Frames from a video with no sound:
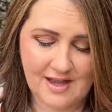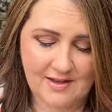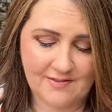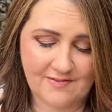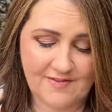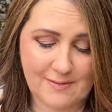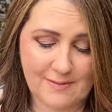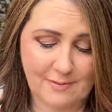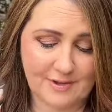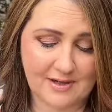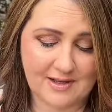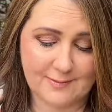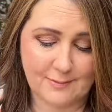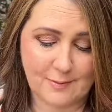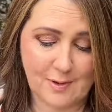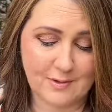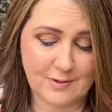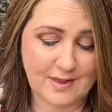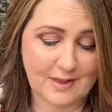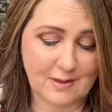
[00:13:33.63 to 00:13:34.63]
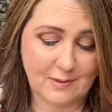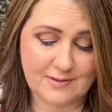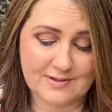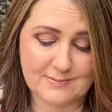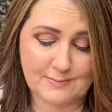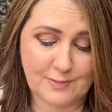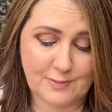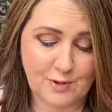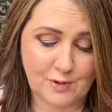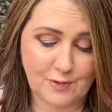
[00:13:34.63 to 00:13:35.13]
fabric as well, that looks
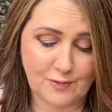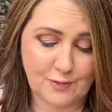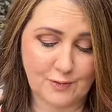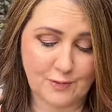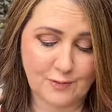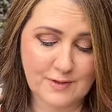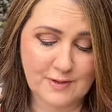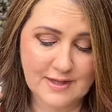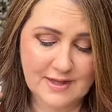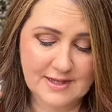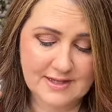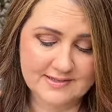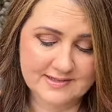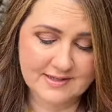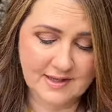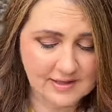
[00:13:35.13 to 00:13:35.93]
beautiful. So